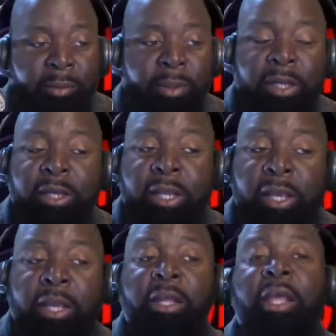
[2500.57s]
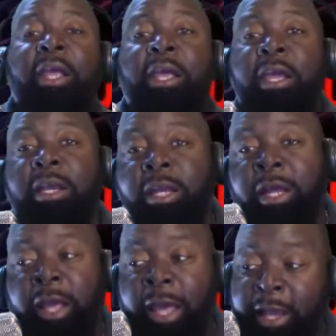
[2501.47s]
but he
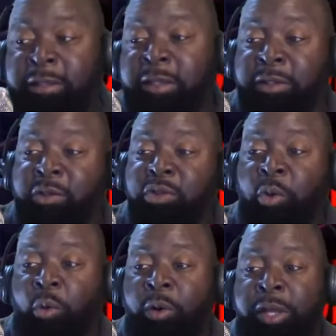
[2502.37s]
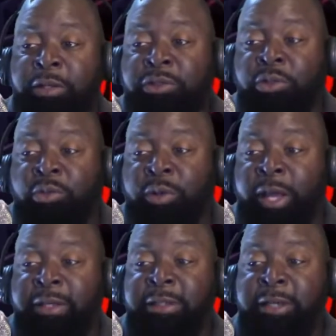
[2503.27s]
did exit the store as soon
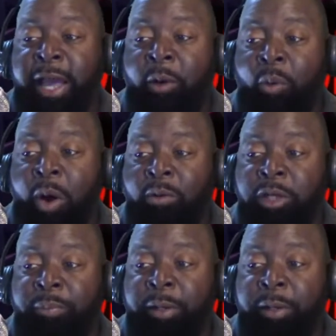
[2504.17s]
as the guy walked up,